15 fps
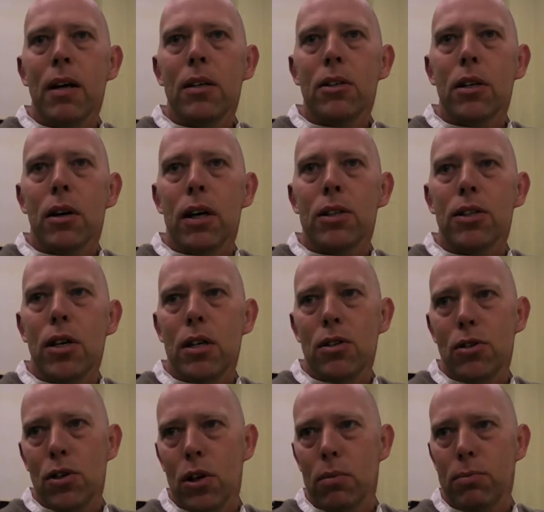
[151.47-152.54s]
so I
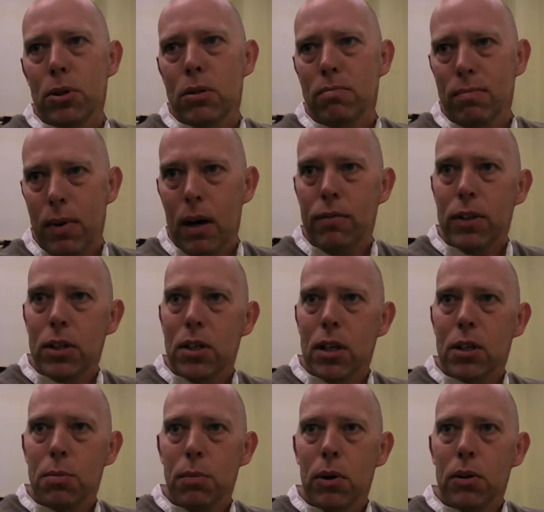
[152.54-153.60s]
change jobs every
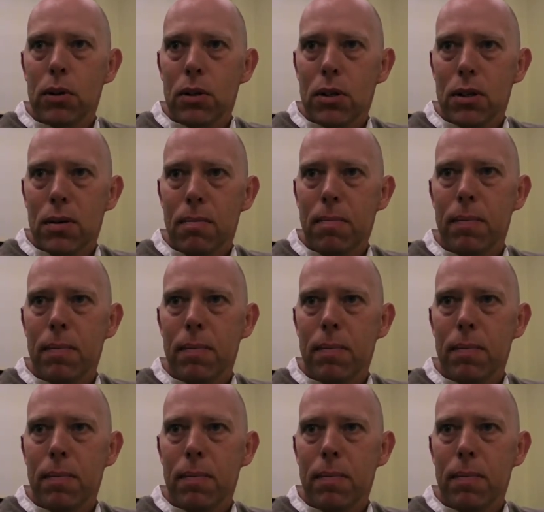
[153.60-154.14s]
6 months.